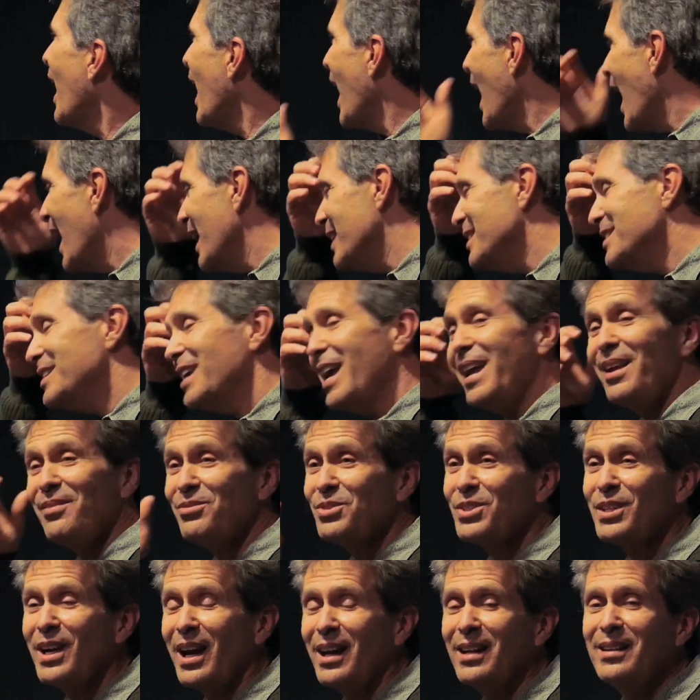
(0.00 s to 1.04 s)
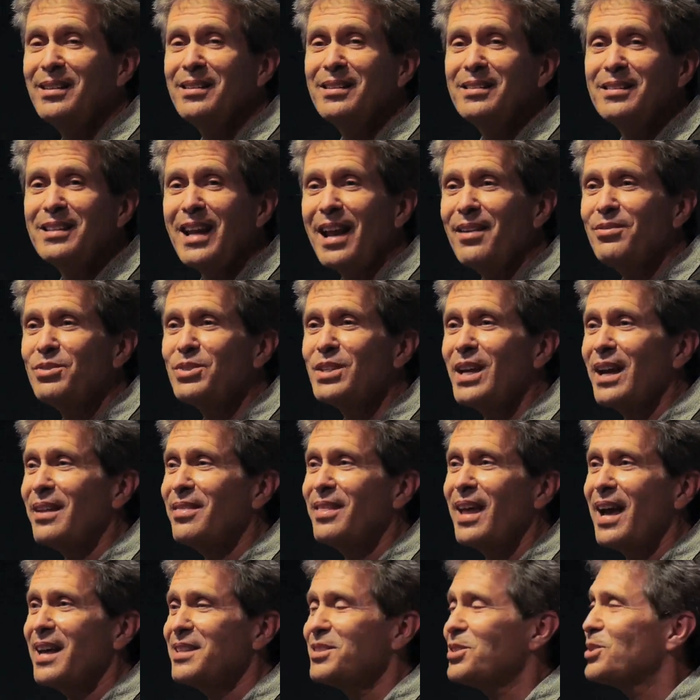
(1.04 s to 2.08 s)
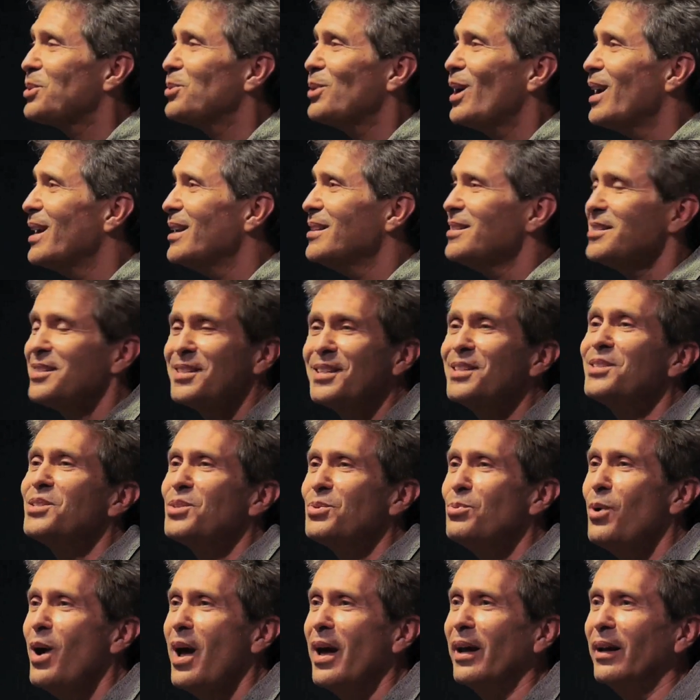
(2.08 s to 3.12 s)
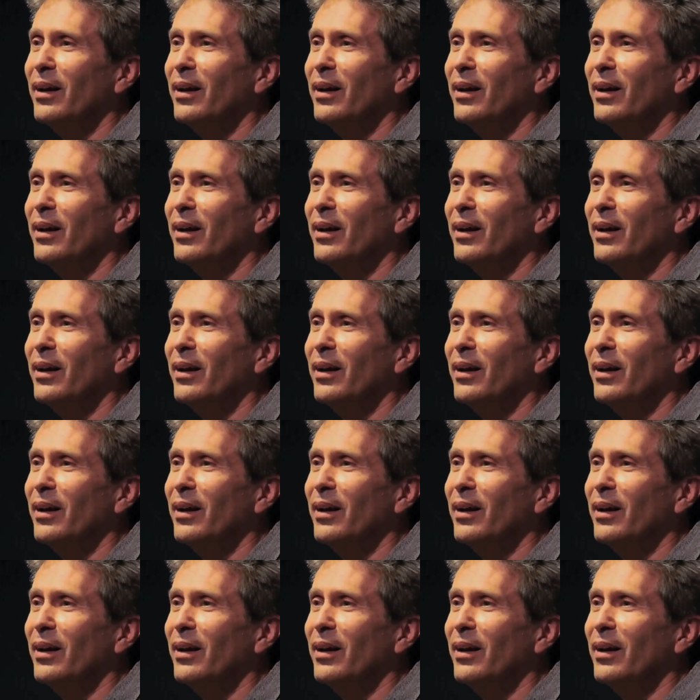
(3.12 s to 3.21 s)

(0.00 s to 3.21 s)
And Dave said, "That's great. Since when?"